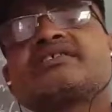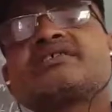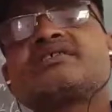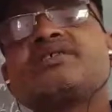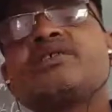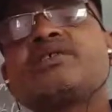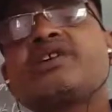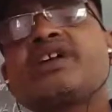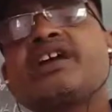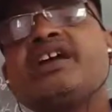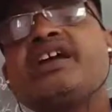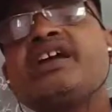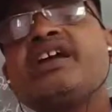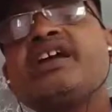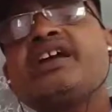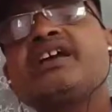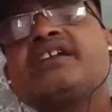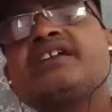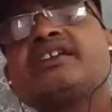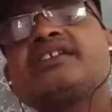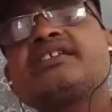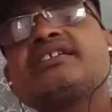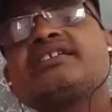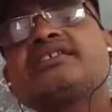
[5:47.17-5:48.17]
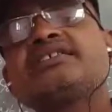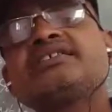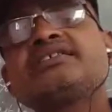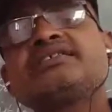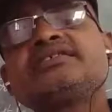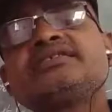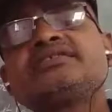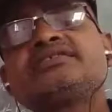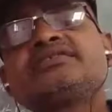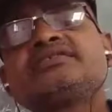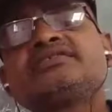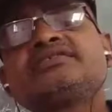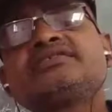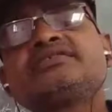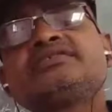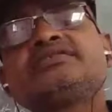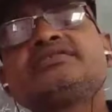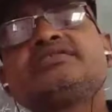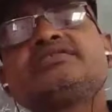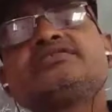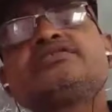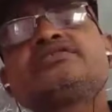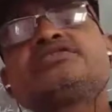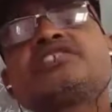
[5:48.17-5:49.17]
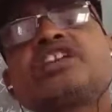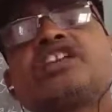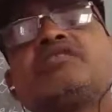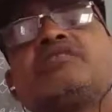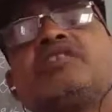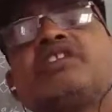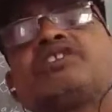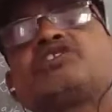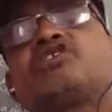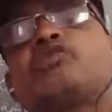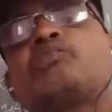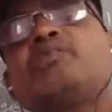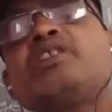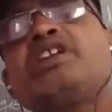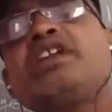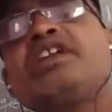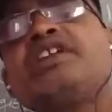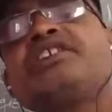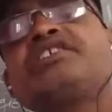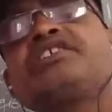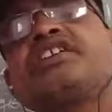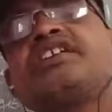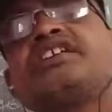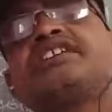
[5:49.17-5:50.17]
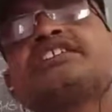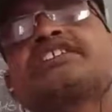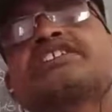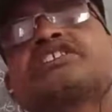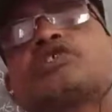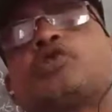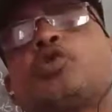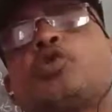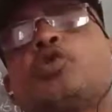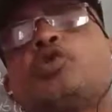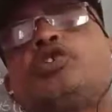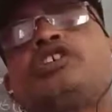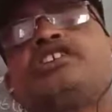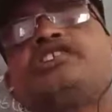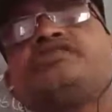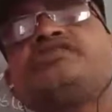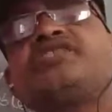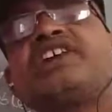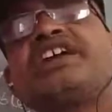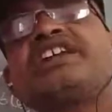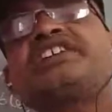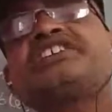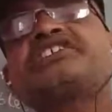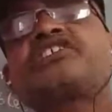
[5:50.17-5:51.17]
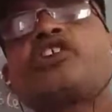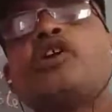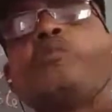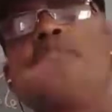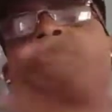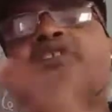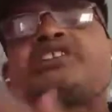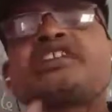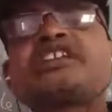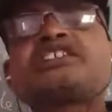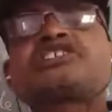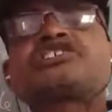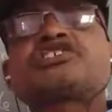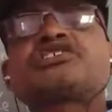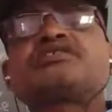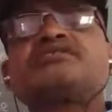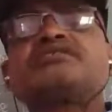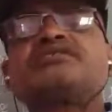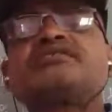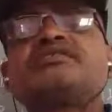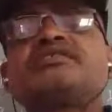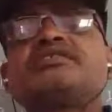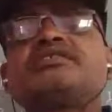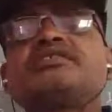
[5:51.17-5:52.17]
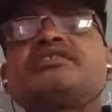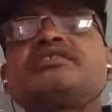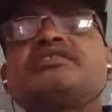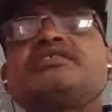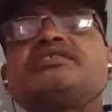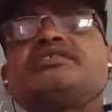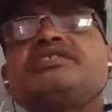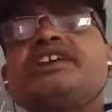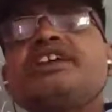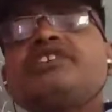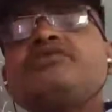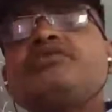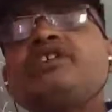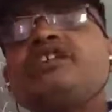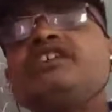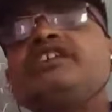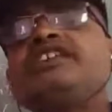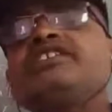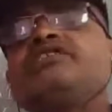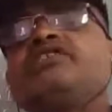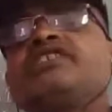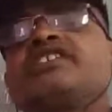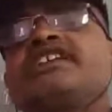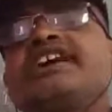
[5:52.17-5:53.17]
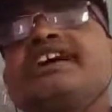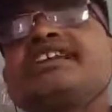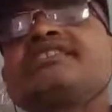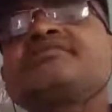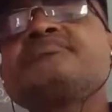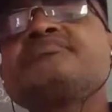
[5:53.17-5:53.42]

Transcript: okay, silver jubilee inter-school debate competition, then only you will get